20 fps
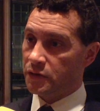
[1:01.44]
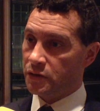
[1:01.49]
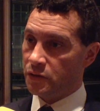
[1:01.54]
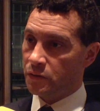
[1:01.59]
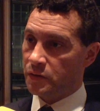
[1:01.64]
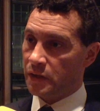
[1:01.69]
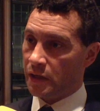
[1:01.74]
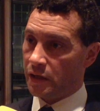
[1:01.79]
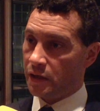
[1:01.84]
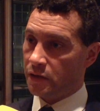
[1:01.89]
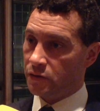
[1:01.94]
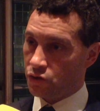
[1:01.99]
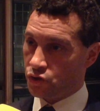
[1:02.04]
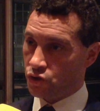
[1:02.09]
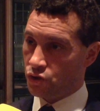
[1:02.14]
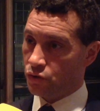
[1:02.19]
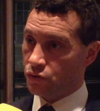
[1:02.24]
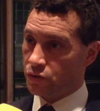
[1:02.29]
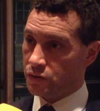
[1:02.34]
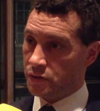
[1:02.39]
the UK in the
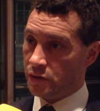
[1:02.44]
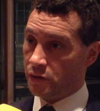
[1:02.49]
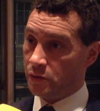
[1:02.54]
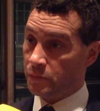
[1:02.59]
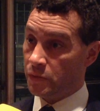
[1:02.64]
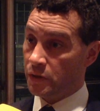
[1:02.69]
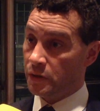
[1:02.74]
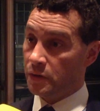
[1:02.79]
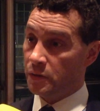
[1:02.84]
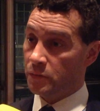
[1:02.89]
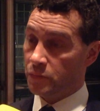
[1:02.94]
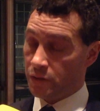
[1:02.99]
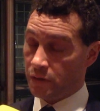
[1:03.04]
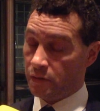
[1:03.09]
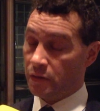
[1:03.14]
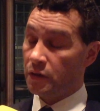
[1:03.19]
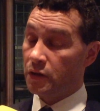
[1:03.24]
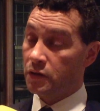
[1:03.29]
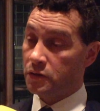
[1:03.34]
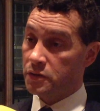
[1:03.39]
short term, but in
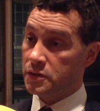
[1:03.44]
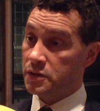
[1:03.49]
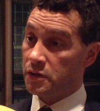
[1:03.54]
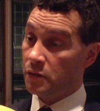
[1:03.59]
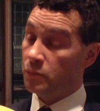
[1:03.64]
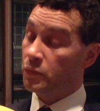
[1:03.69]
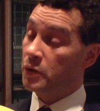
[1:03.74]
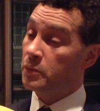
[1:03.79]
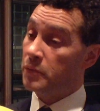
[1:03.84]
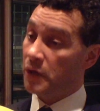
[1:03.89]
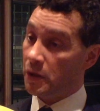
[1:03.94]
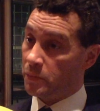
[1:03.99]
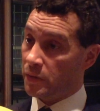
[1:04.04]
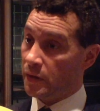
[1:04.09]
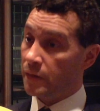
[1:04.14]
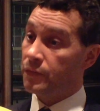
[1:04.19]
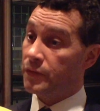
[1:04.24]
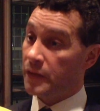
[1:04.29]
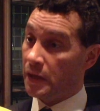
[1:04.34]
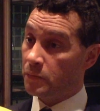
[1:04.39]
the long term we might
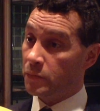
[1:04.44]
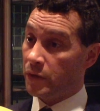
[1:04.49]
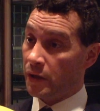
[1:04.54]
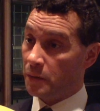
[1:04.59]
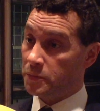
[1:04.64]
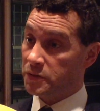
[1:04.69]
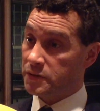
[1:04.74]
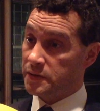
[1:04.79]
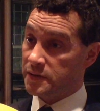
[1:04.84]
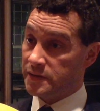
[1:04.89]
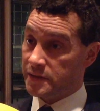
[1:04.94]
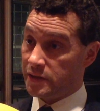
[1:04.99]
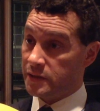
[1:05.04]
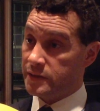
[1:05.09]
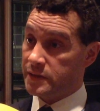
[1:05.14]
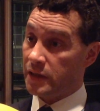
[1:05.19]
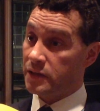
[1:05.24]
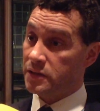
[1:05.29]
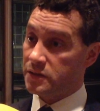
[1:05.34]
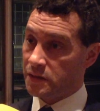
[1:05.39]
then be able to see
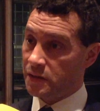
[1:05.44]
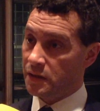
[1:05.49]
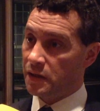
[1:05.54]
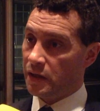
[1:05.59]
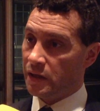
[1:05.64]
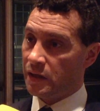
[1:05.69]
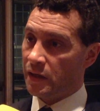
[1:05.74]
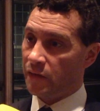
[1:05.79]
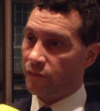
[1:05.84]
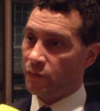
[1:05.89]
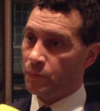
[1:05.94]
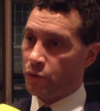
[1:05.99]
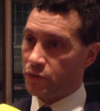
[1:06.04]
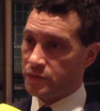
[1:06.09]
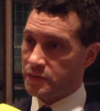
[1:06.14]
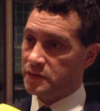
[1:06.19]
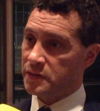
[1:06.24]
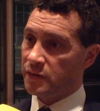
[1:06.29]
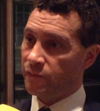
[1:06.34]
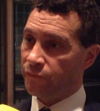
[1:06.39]
sense and have a
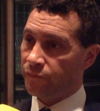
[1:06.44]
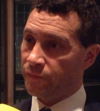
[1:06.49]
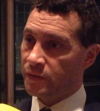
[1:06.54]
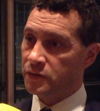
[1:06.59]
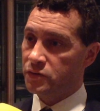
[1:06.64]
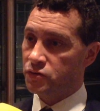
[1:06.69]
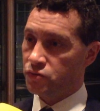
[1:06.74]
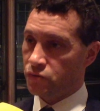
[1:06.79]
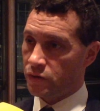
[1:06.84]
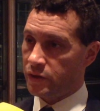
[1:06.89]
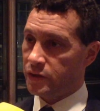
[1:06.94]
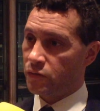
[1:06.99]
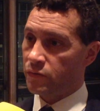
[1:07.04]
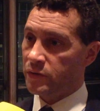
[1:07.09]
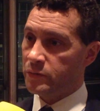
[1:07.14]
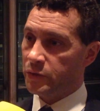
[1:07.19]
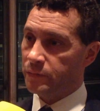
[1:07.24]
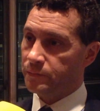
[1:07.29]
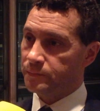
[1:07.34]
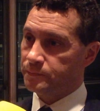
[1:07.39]
positive trade
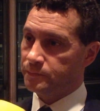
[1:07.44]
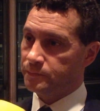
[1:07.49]
agreement.